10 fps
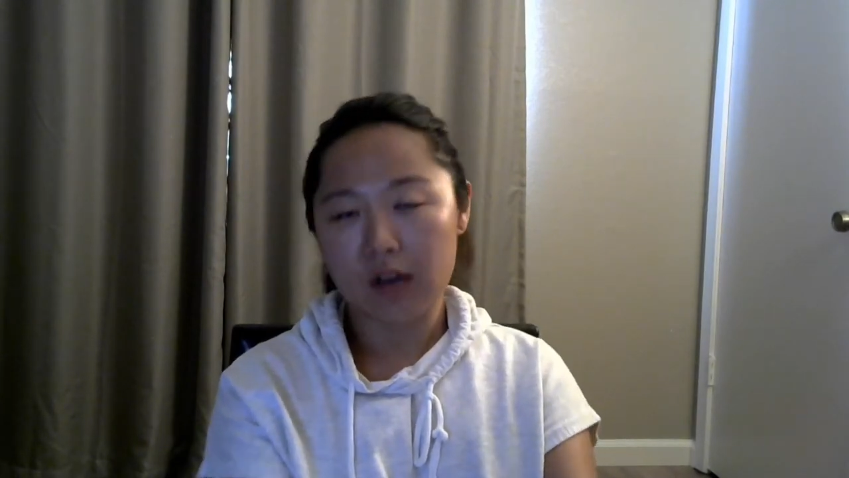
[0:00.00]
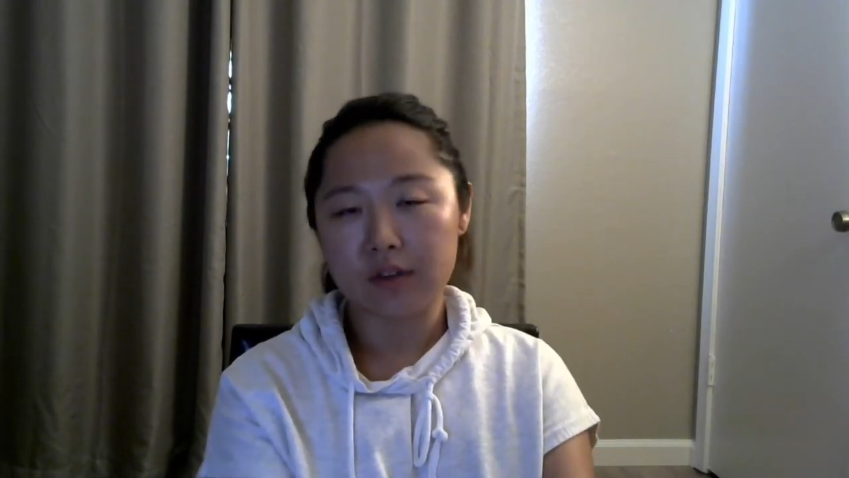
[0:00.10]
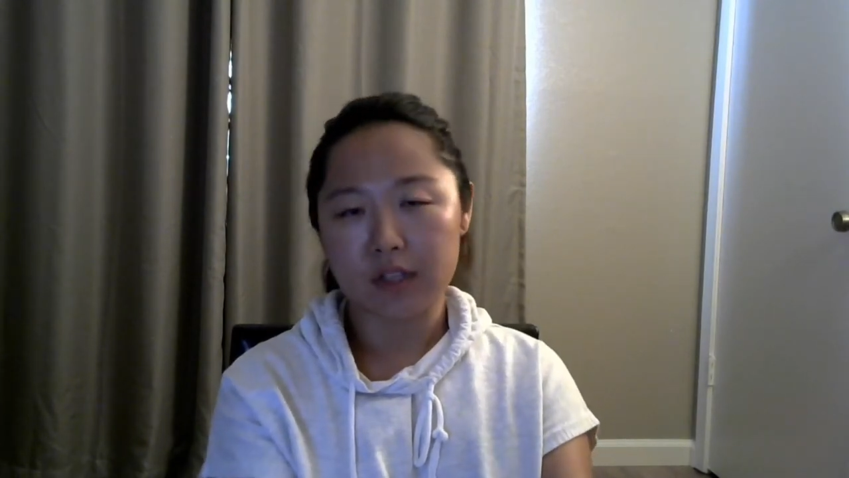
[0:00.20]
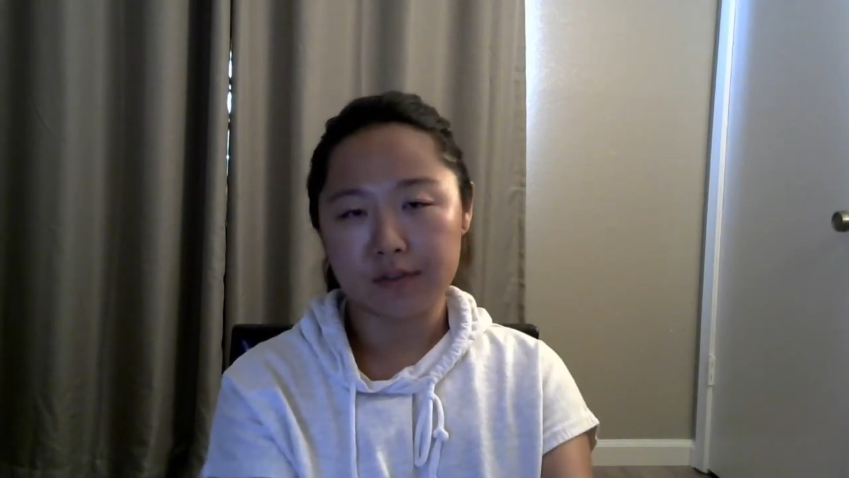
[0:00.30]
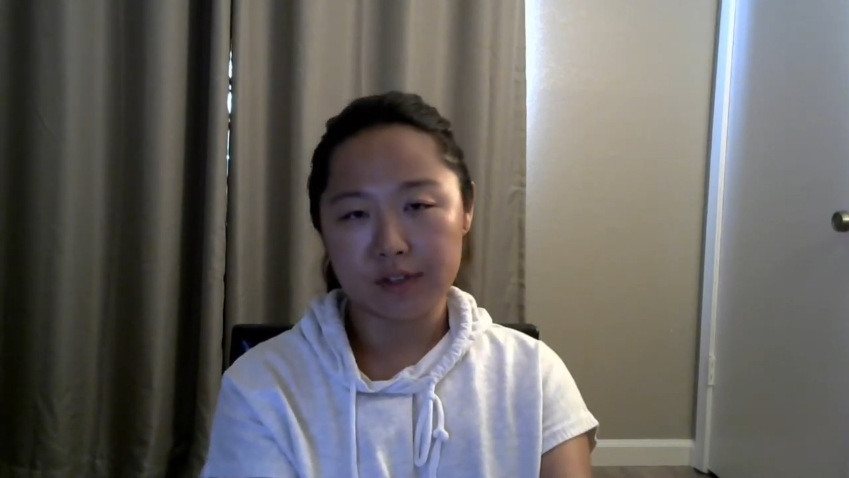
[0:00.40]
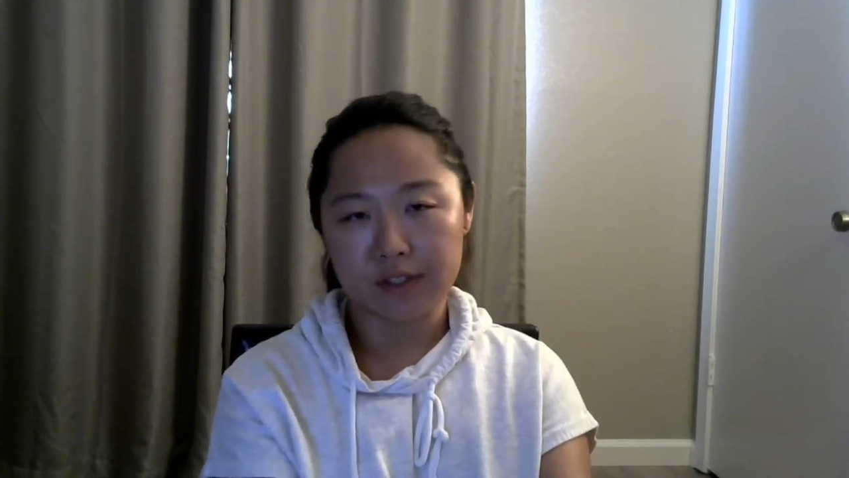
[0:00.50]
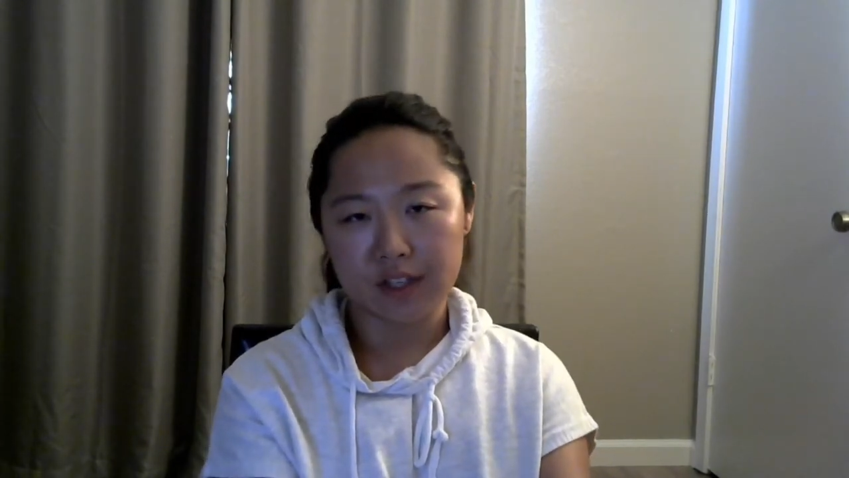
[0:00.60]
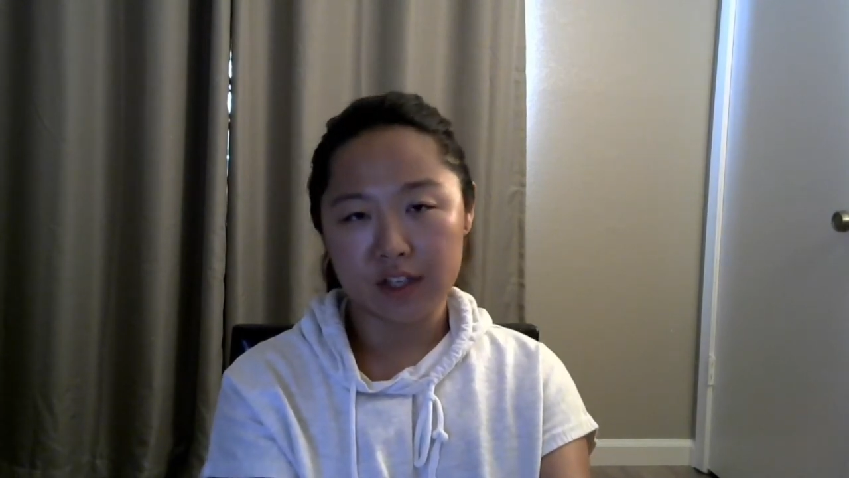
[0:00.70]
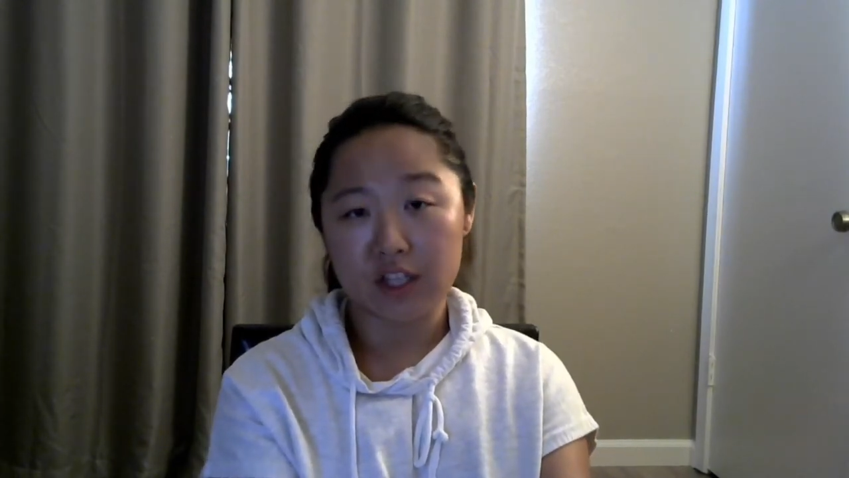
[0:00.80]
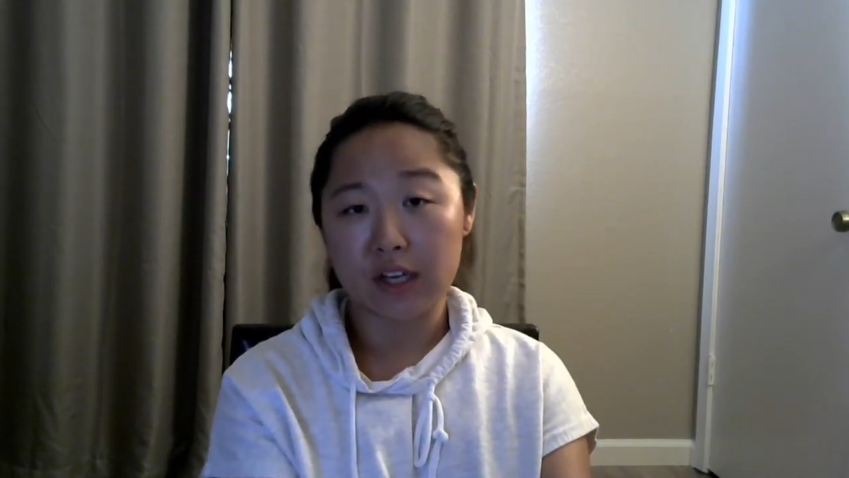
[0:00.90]
I'll
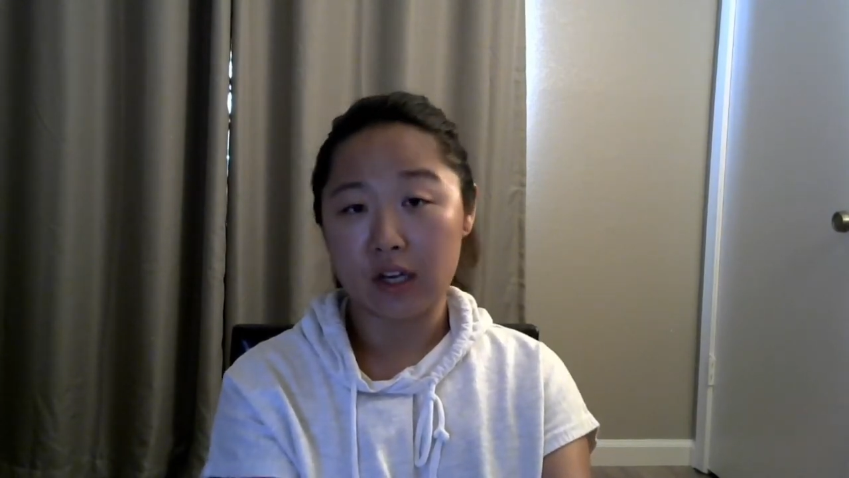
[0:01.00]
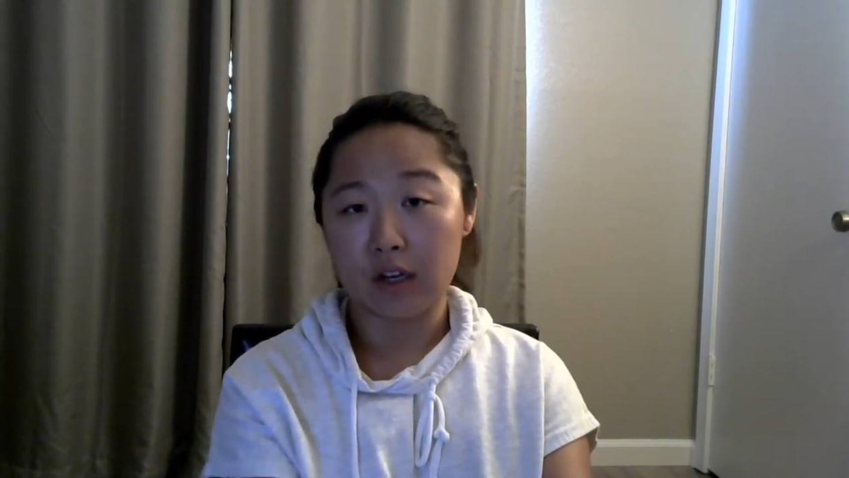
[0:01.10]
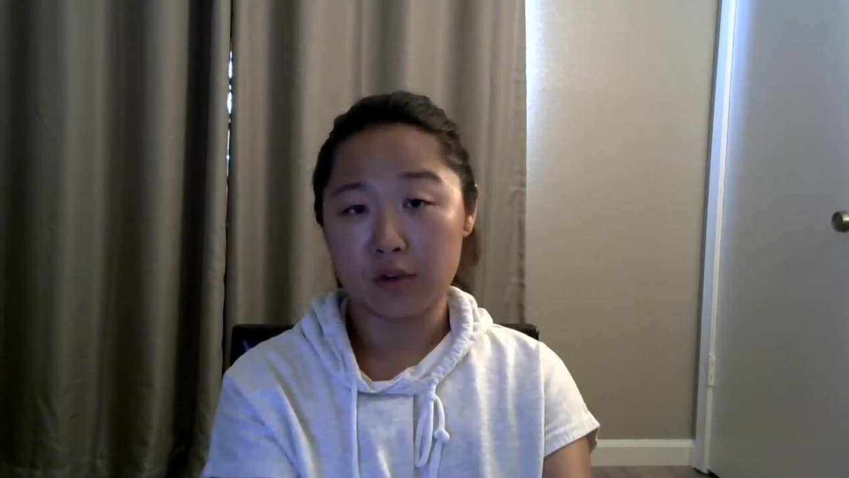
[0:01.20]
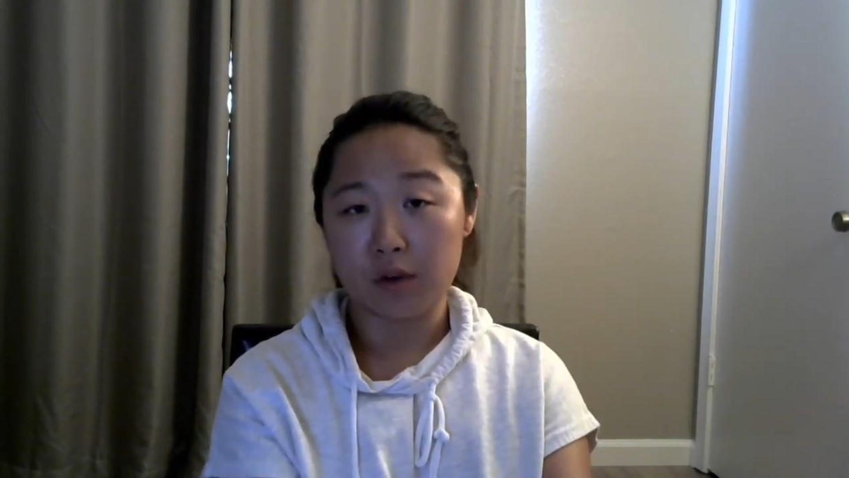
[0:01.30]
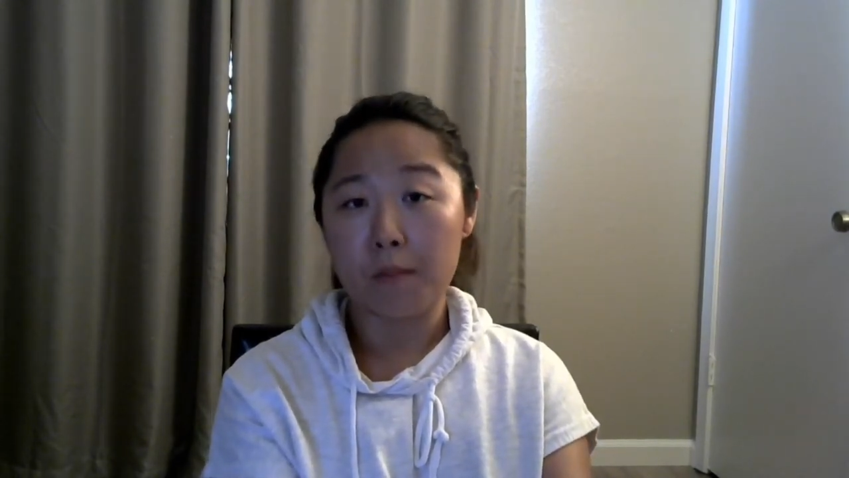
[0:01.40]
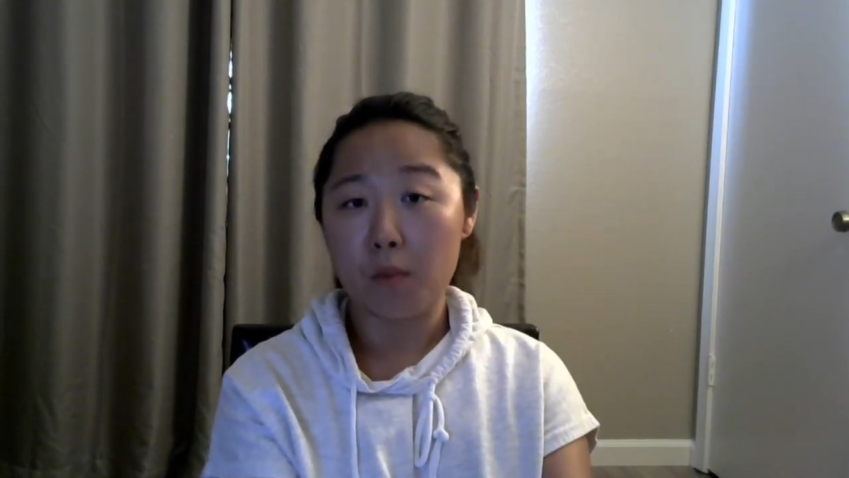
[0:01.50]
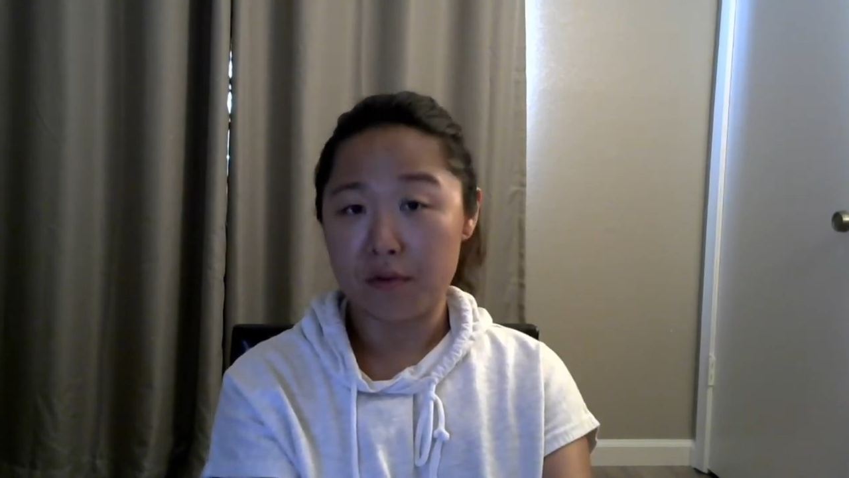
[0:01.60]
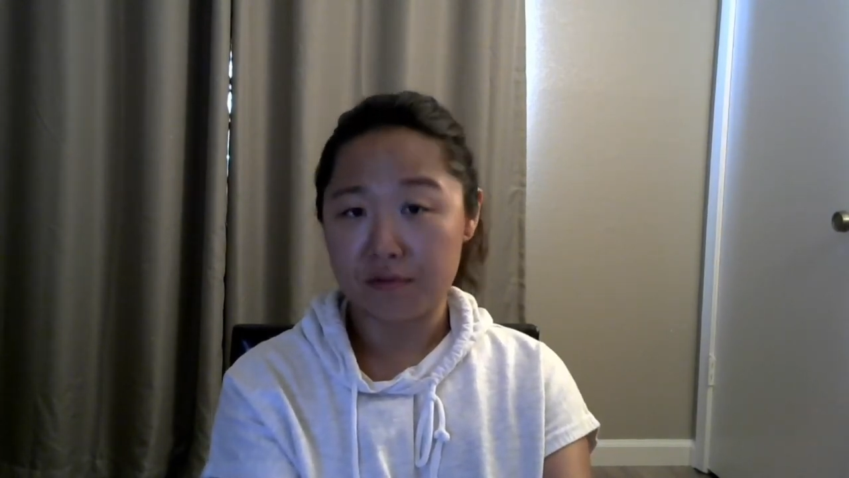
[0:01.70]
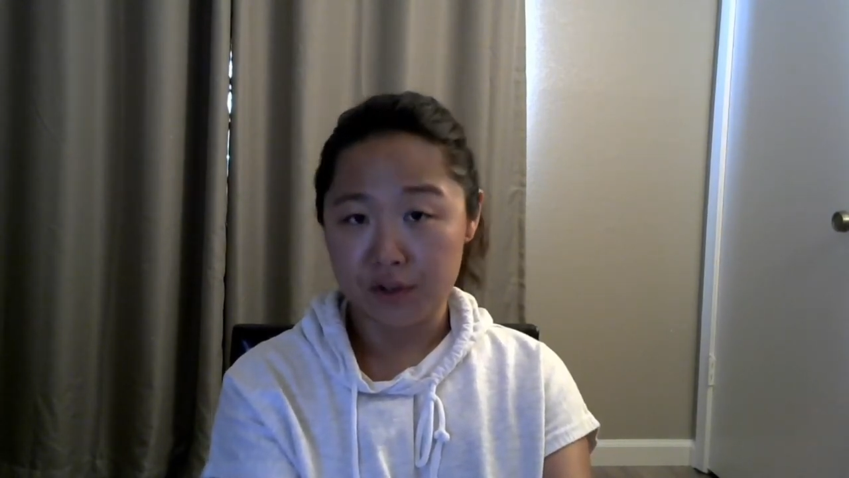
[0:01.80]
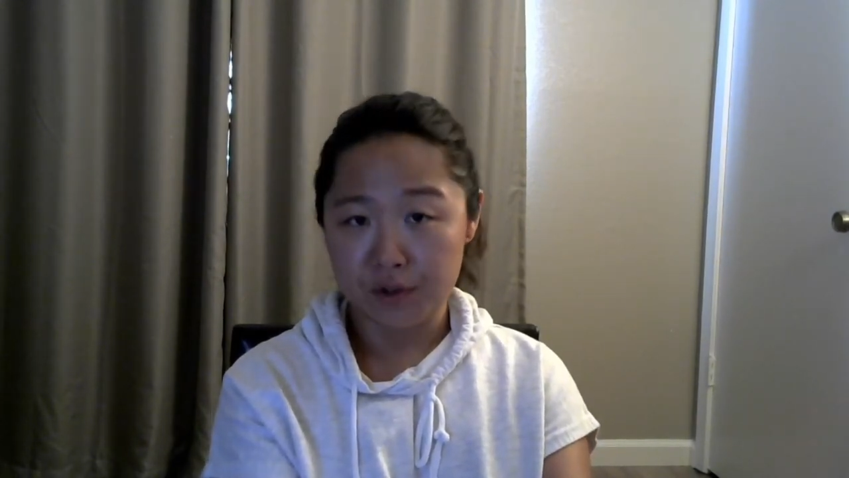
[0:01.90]
definitely check out more
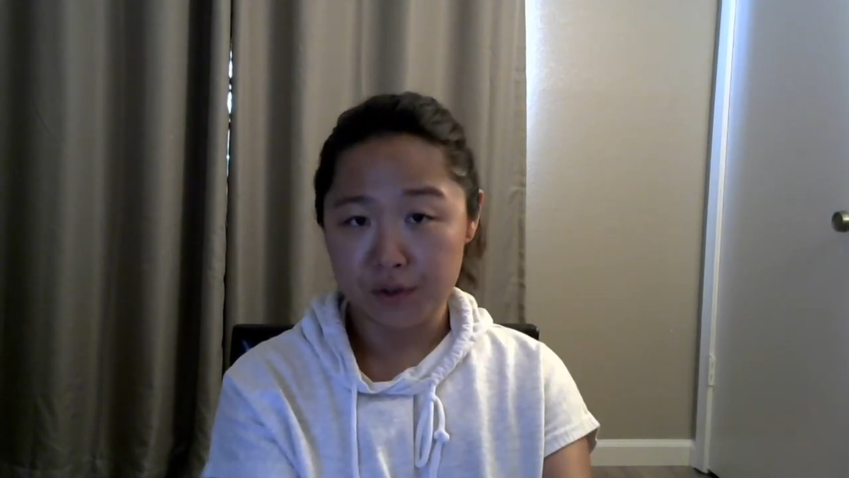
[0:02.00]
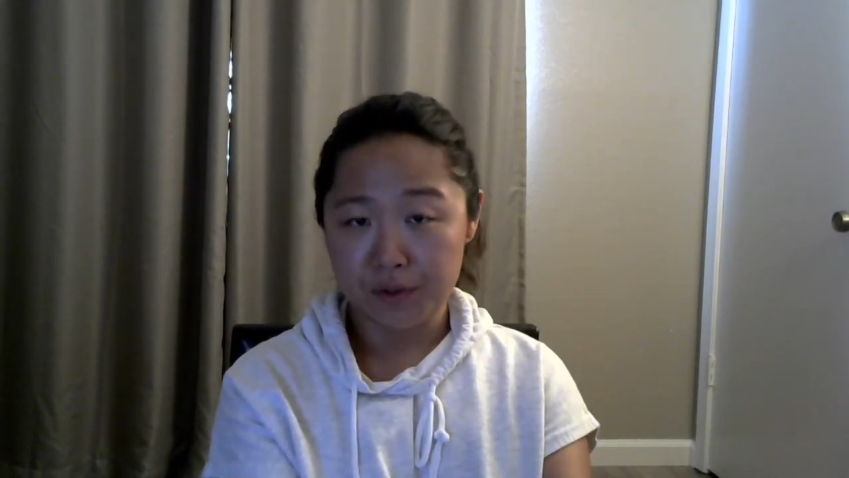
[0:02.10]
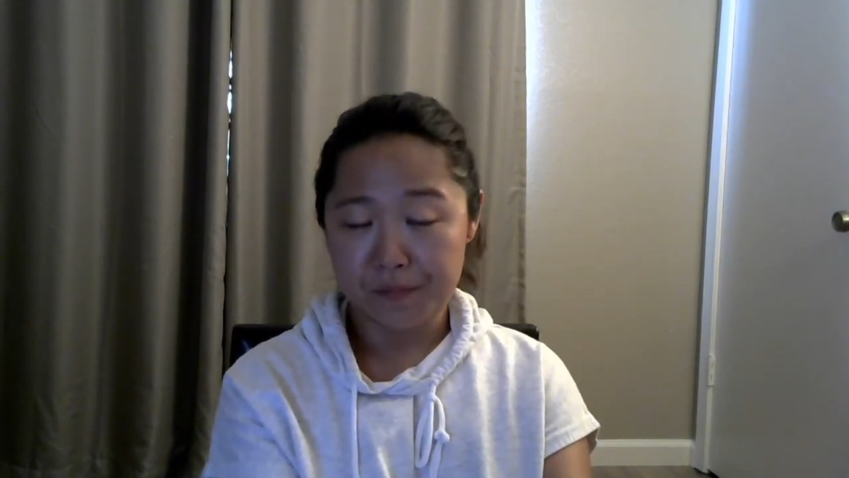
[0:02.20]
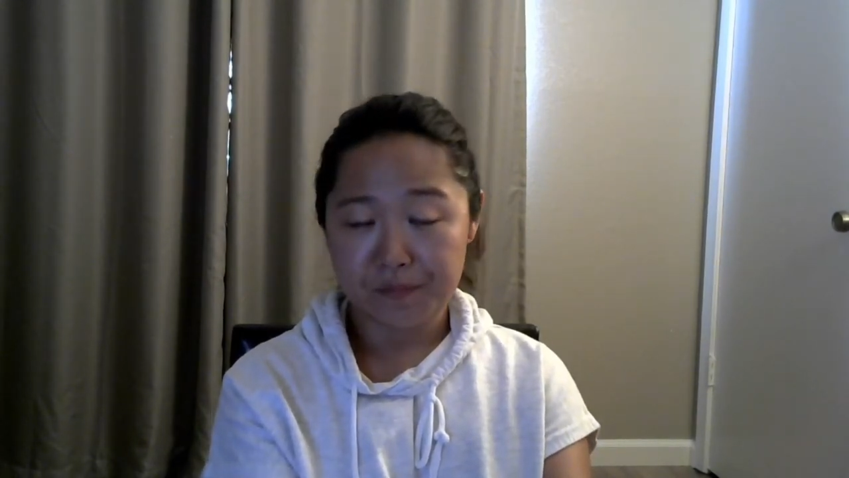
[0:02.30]
food,